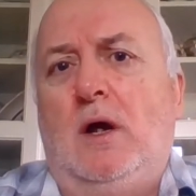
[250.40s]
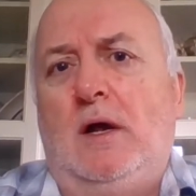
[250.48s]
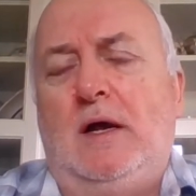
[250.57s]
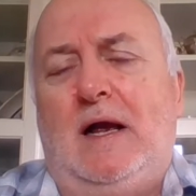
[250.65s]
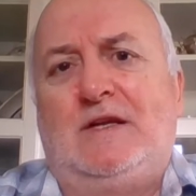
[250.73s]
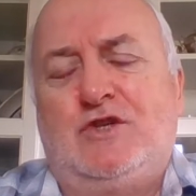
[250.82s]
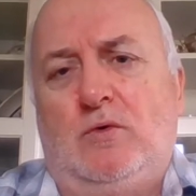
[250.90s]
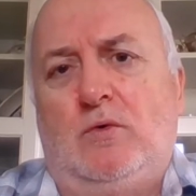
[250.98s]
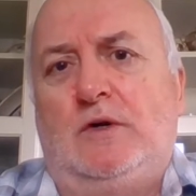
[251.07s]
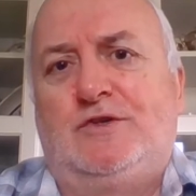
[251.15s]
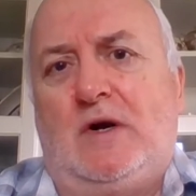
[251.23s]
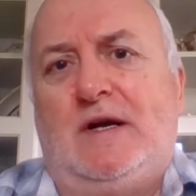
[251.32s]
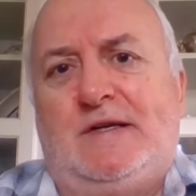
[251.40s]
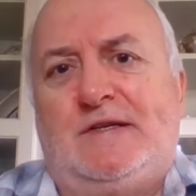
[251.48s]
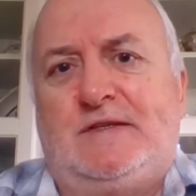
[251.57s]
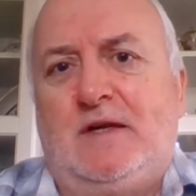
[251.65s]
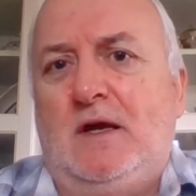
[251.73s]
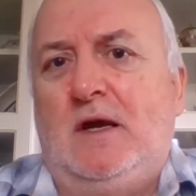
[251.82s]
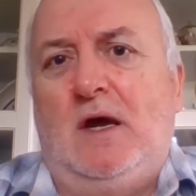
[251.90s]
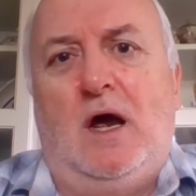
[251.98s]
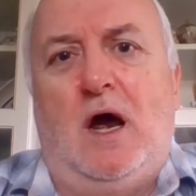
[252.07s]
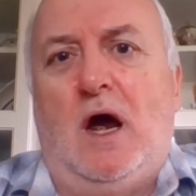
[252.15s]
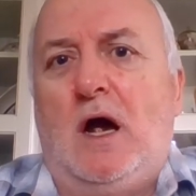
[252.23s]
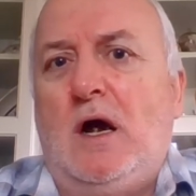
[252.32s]
uh, as your address
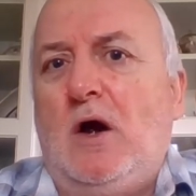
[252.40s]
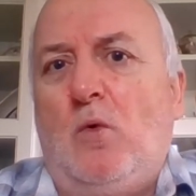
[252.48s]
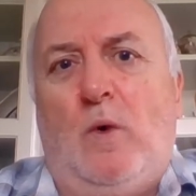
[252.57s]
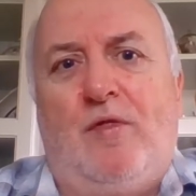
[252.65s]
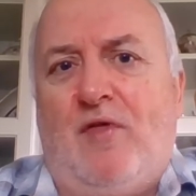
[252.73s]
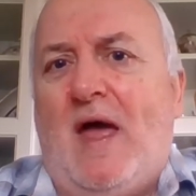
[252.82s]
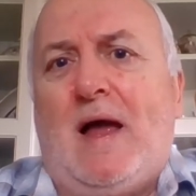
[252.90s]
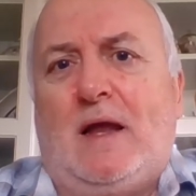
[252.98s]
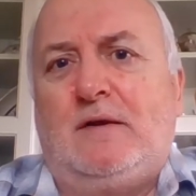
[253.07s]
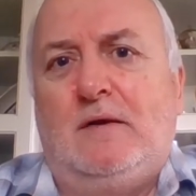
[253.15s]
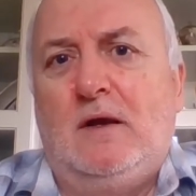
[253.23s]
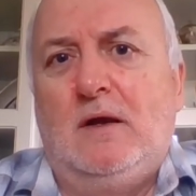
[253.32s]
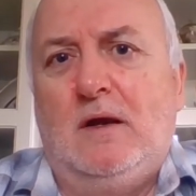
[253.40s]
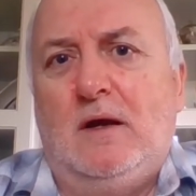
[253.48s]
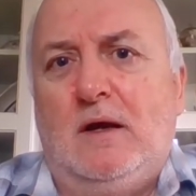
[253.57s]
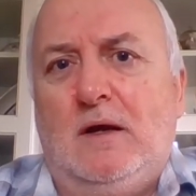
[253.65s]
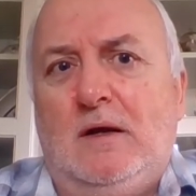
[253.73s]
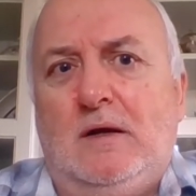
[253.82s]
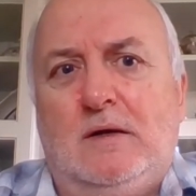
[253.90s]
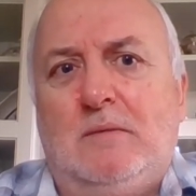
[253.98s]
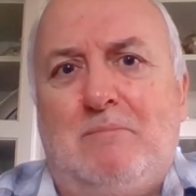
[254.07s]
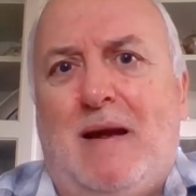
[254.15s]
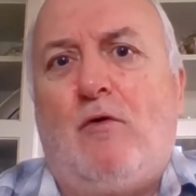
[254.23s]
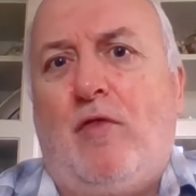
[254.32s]
uh, with that uh,
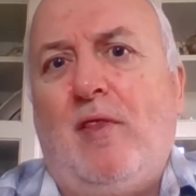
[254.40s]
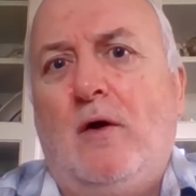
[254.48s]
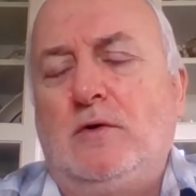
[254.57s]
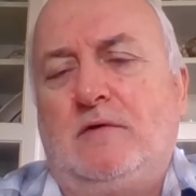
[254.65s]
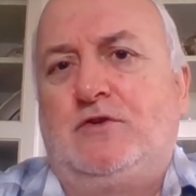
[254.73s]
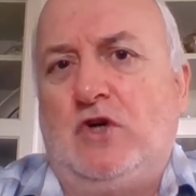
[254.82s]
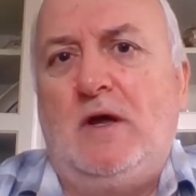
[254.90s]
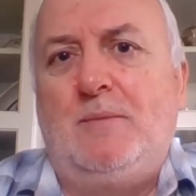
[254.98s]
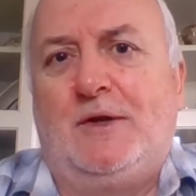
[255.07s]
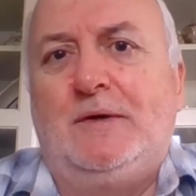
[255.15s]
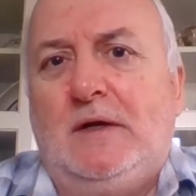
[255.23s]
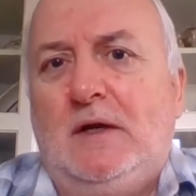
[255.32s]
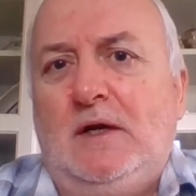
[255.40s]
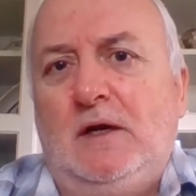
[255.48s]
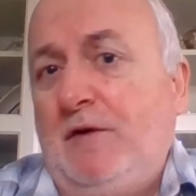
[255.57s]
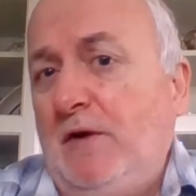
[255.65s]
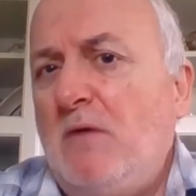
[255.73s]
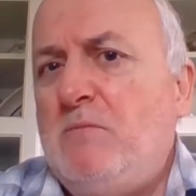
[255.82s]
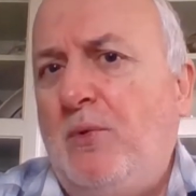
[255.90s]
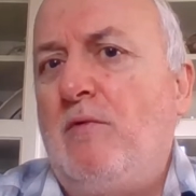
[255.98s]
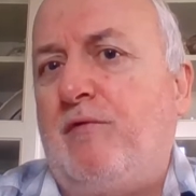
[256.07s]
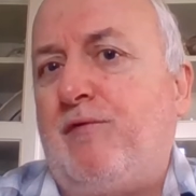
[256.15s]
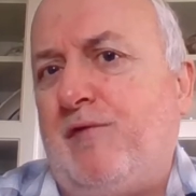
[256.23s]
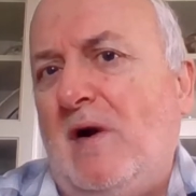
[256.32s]
mouthload of German, if you don't
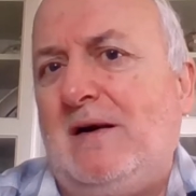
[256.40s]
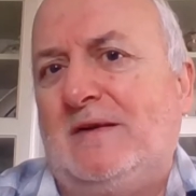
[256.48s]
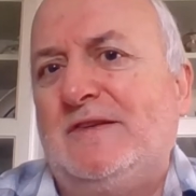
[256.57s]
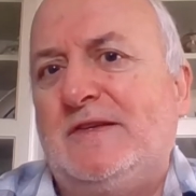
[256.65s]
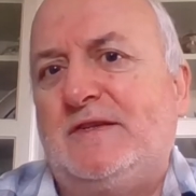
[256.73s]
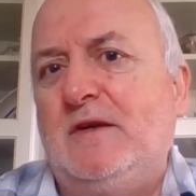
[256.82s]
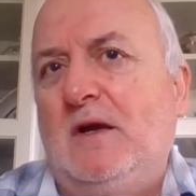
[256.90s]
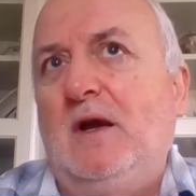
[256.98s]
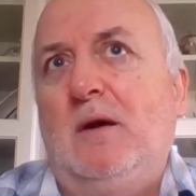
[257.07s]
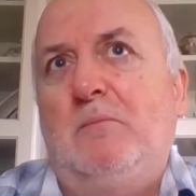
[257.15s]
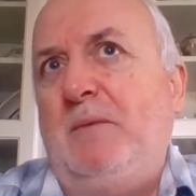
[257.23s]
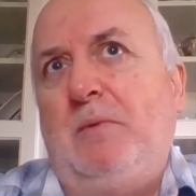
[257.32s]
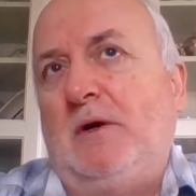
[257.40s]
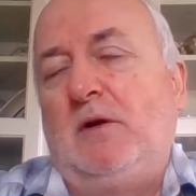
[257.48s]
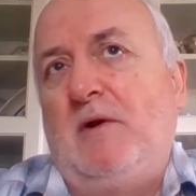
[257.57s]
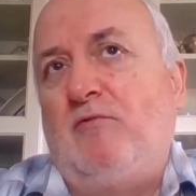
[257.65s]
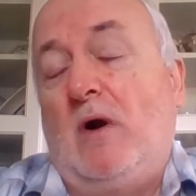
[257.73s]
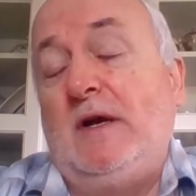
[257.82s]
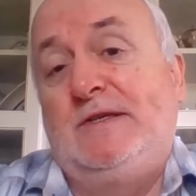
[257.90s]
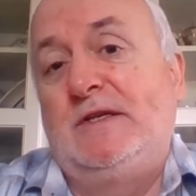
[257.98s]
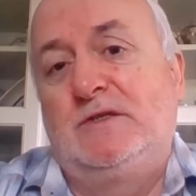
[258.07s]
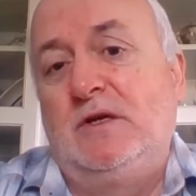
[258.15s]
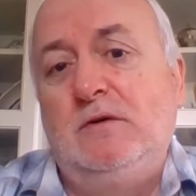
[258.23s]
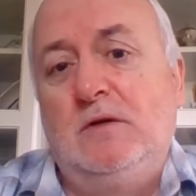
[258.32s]
put France, people are going to be
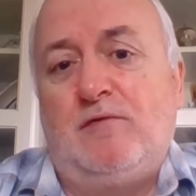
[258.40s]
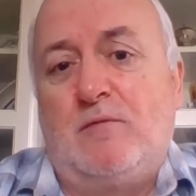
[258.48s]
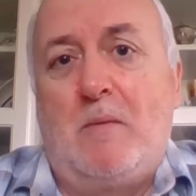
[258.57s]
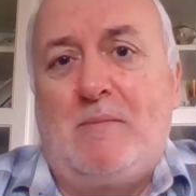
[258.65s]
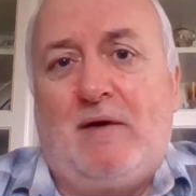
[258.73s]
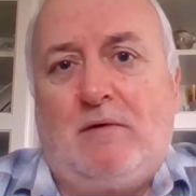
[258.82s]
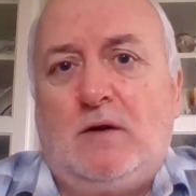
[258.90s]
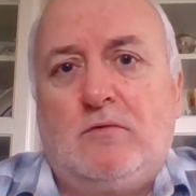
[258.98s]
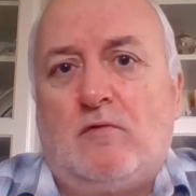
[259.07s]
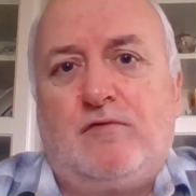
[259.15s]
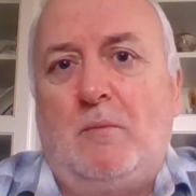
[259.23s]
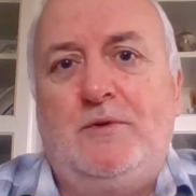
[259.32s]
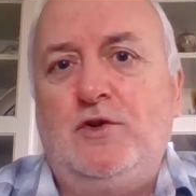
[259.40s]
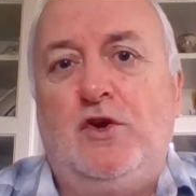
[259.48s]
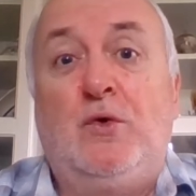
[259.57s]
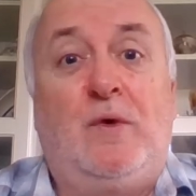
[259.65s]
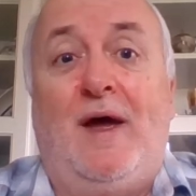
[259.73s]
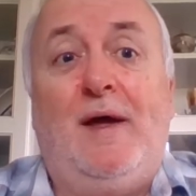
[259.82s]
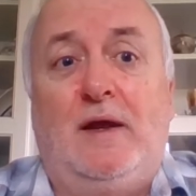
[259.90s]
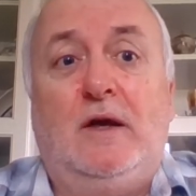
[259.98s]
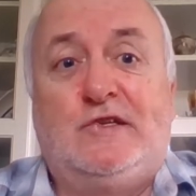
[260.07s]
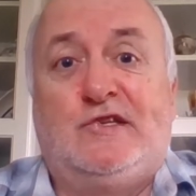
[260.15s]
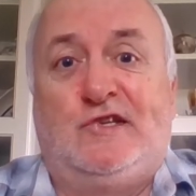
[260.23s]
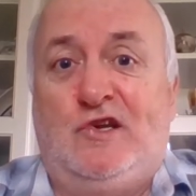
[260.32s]
writing to you from America or from the UK,
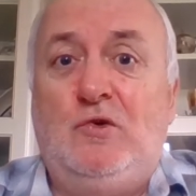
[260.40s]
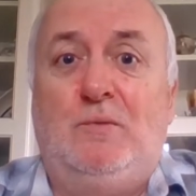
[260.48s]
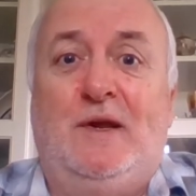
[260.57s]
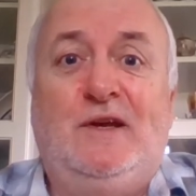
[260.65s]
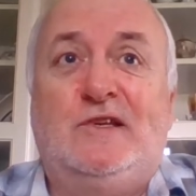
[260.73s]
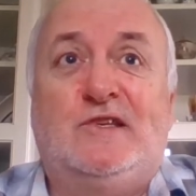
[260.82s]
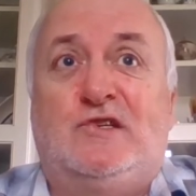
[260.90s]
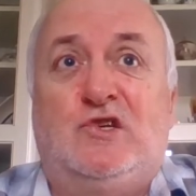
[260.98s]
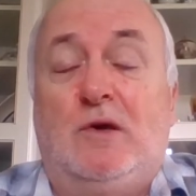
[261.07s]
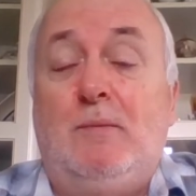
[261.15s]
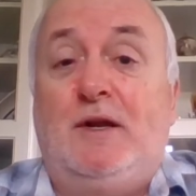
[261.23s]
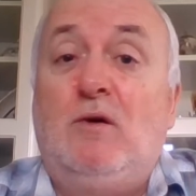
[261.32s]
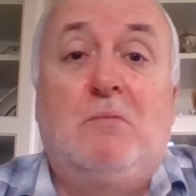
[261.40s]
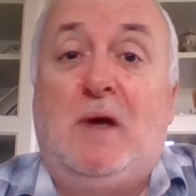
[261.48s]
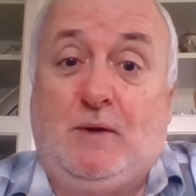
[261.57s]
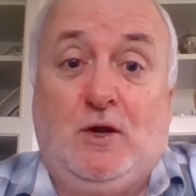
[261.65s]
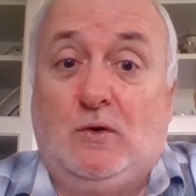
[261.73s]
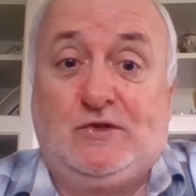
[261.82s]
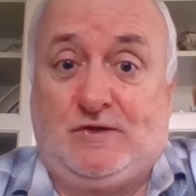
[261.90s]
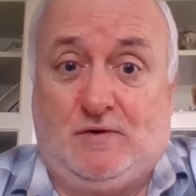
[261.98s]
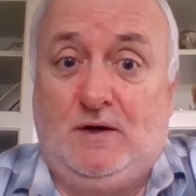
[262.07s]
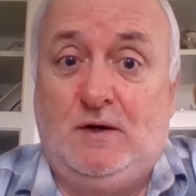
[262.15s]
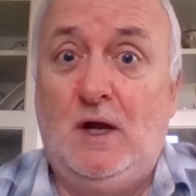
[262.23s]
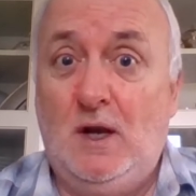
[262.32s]
assuming it's Germany or maybe
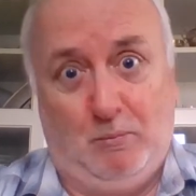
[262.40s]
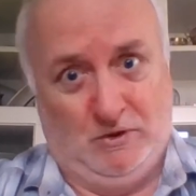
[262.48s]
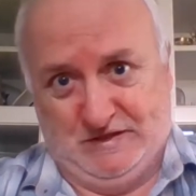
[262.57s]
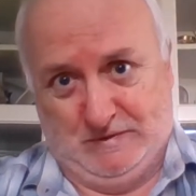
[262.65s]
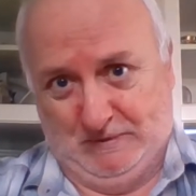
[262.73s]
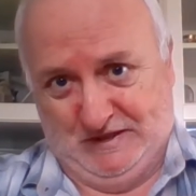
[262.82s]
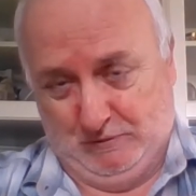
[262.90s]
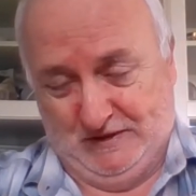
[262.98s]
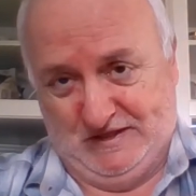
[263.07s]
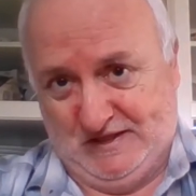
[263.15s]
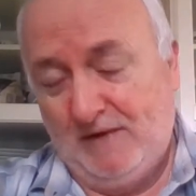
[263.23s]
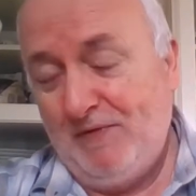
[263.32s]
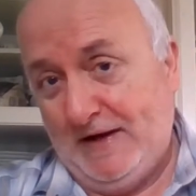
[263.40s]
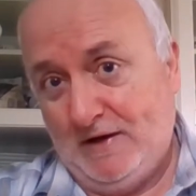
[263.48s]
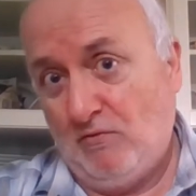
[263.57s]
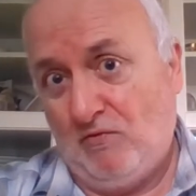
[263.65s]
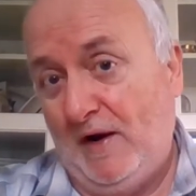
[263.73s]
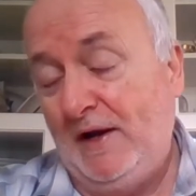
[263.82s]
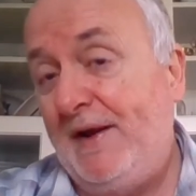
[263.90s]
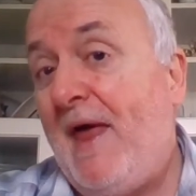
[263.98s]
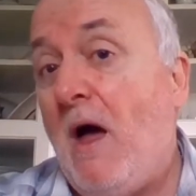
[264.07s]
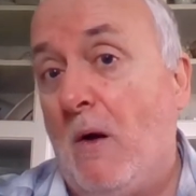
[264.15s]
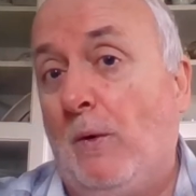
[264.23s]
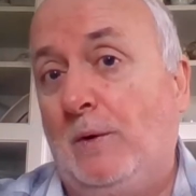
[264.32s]
Austria, possibly Switzerland. They don't really
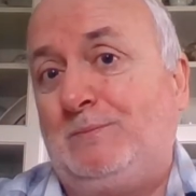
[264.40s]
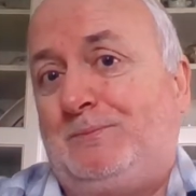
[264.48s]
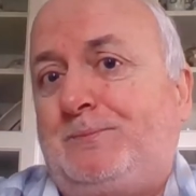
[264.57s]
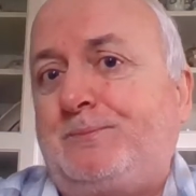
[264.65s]
know.